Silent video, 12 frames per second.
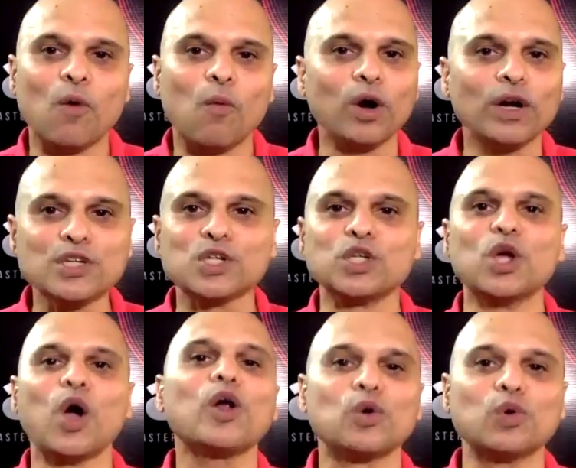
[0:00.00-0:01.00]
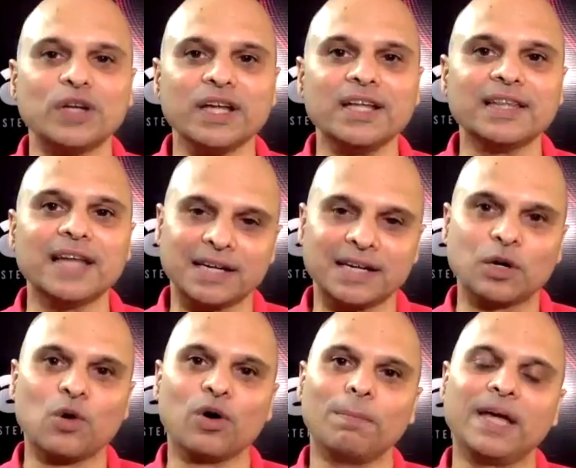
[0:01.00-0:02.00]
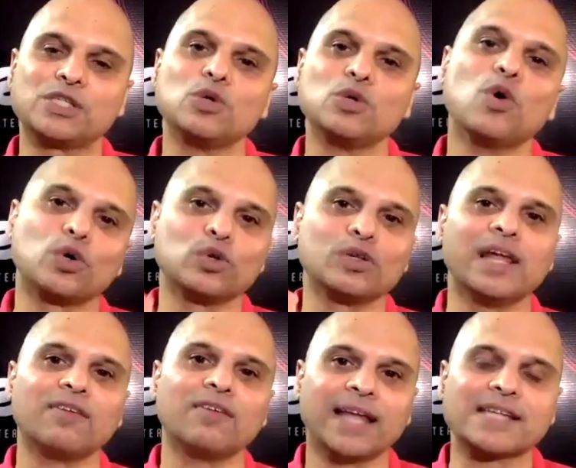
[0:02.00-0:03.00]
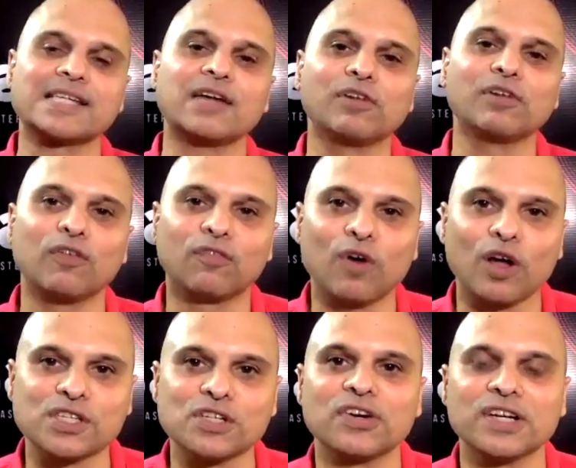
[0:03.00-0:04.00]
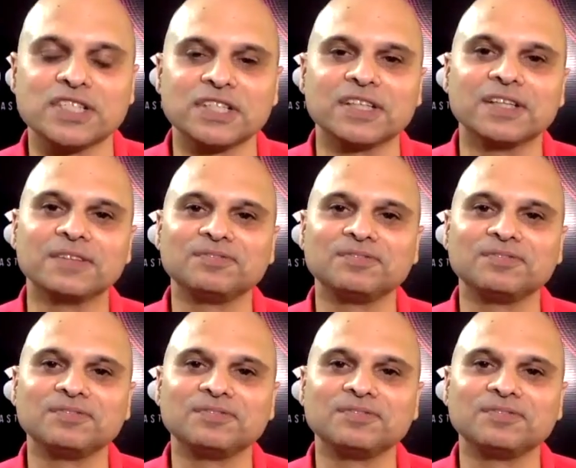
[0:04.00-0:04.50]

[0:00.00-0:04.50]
What is your routine that makes you go to the next level of concentration?